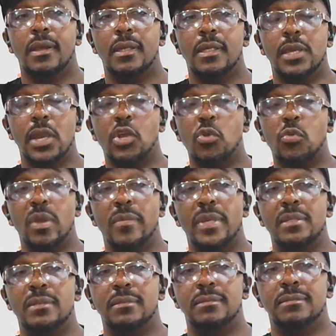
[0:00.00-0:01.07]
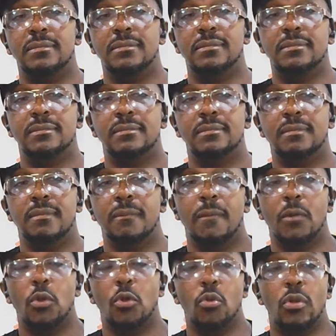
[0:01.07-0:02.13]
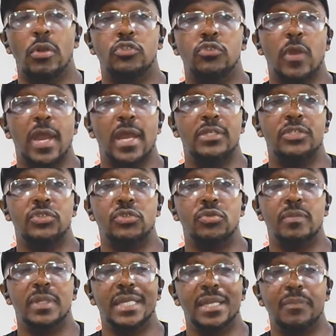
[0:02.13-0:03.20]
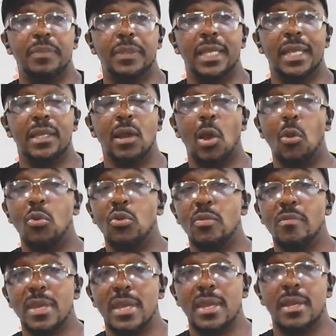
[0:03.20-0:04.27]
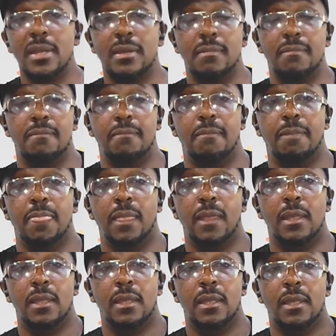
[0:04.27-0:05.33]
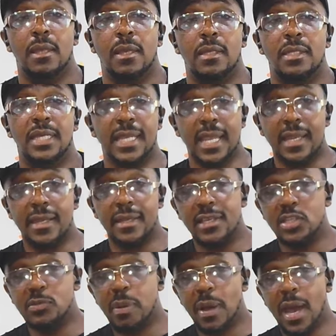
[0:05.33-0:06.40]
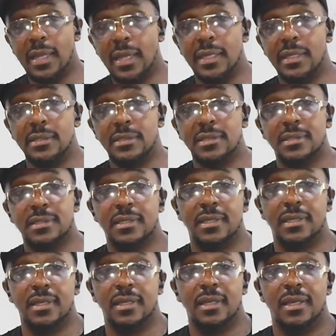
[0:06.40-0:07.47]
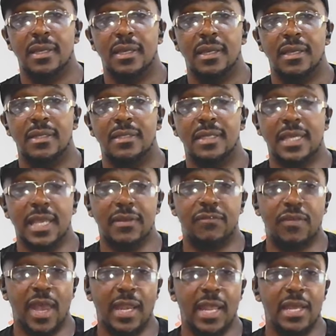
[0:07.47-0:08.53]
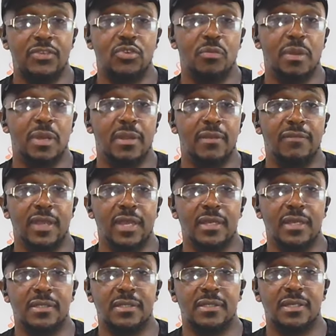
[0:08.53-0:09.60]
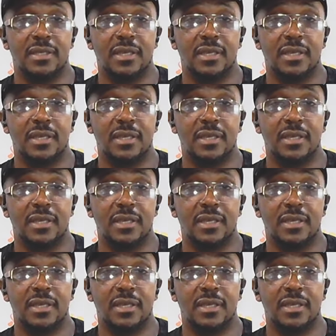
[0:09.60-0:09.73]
younger women who are trying to manipulate older men to get in his pockets, to get financial benefits.